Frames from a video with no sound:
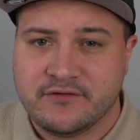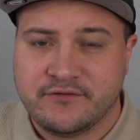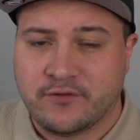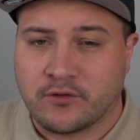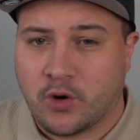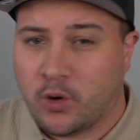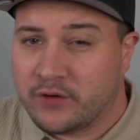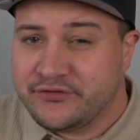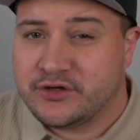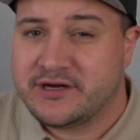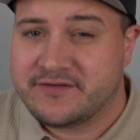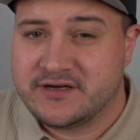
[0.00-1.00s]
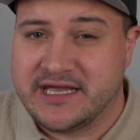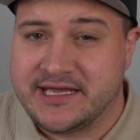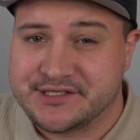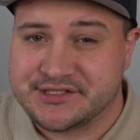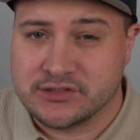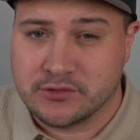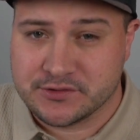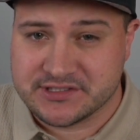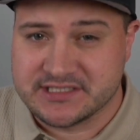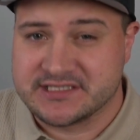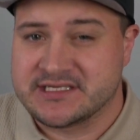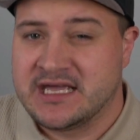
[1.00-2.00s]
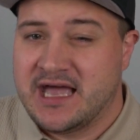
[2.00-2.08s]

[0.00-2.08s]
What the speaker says: for all of your different data sources,